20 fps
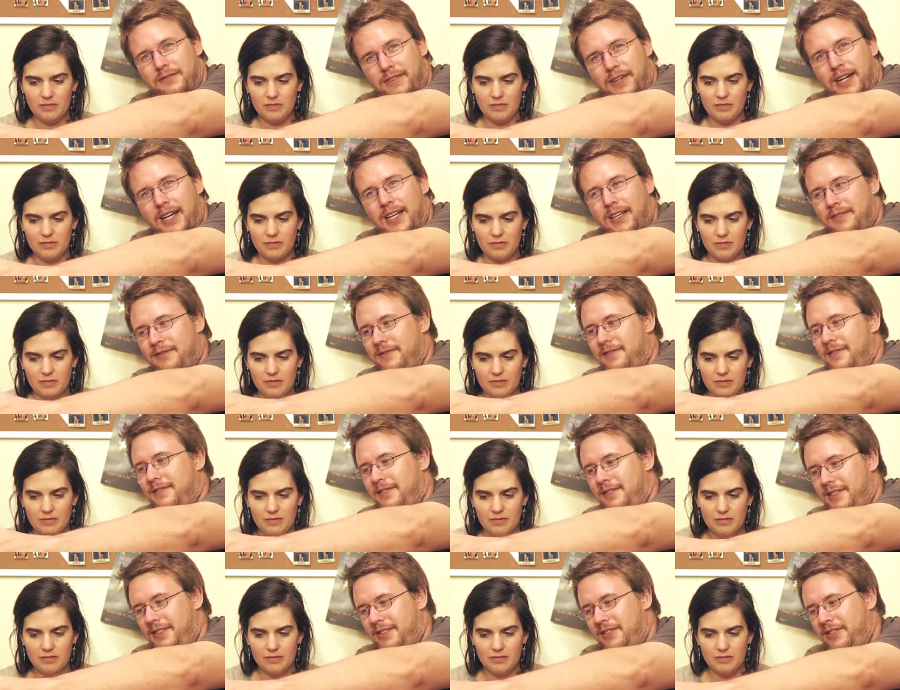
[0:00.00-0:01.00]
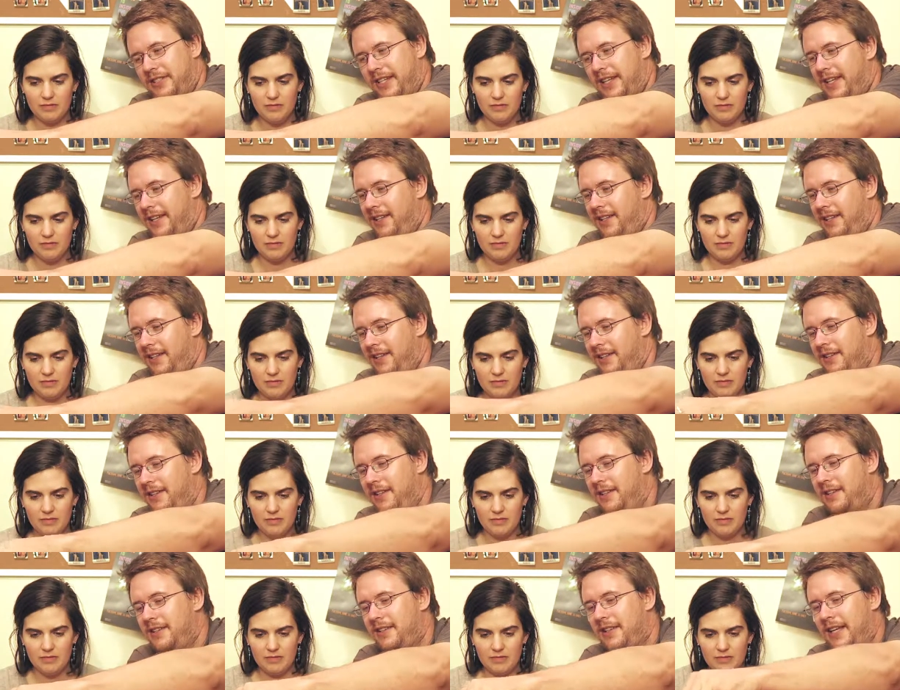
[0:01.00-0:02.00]
Speaker 1: 5 lychee,
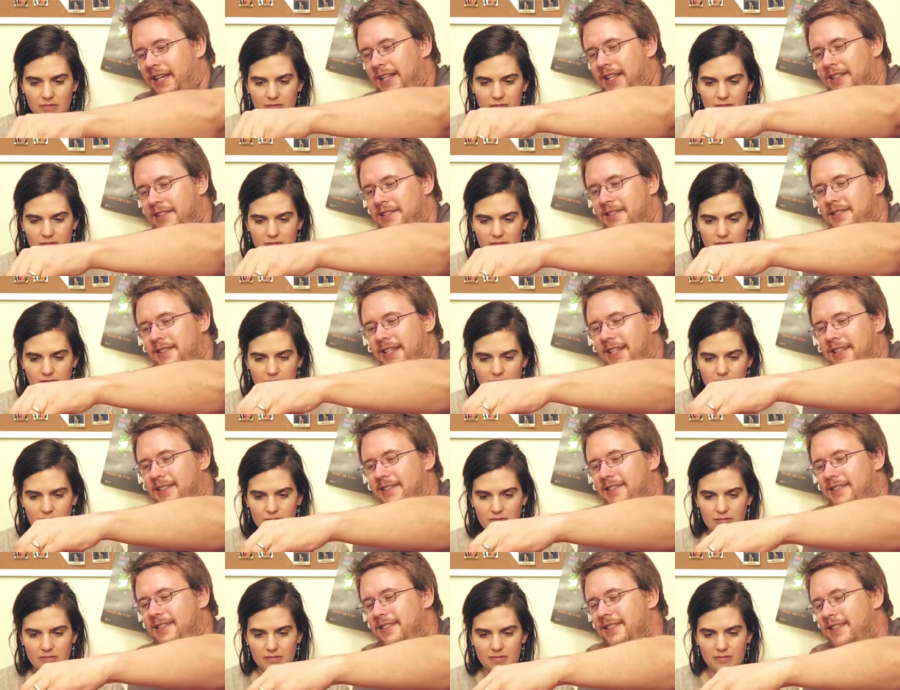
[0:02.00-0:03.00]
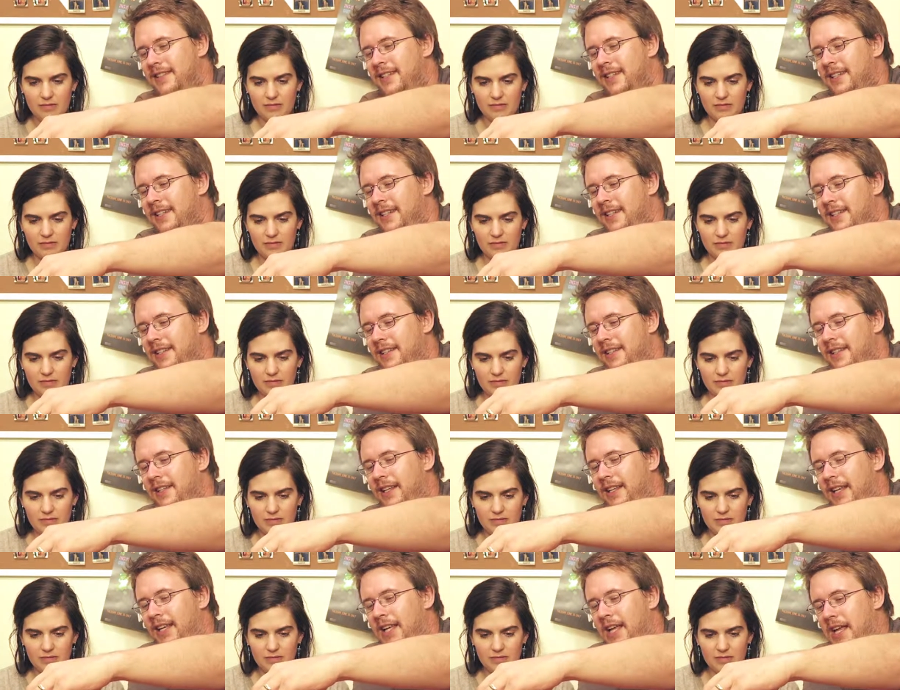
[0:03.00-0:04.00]
and then 6
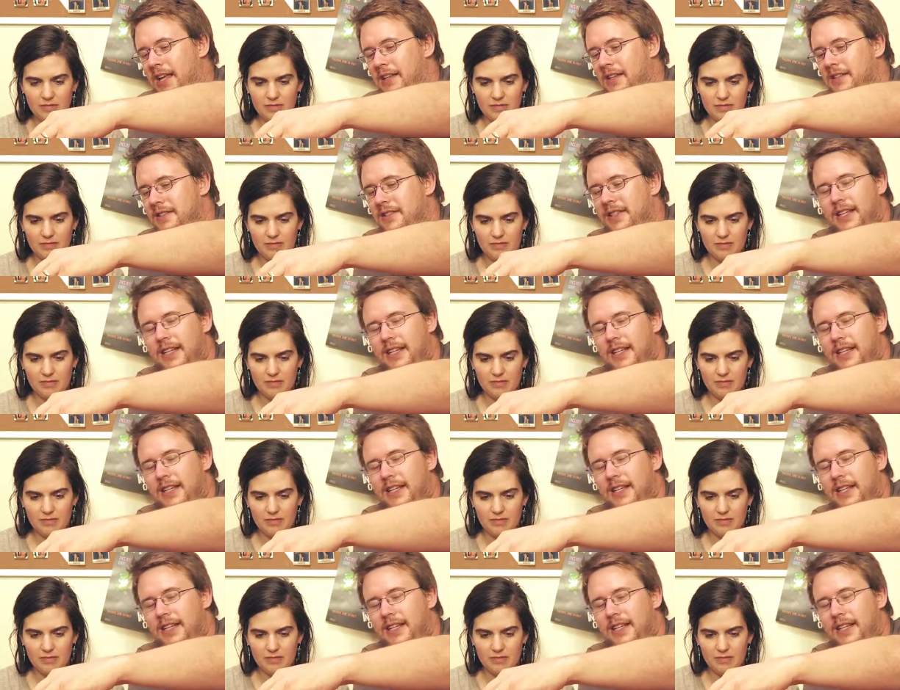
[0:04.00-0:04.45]
the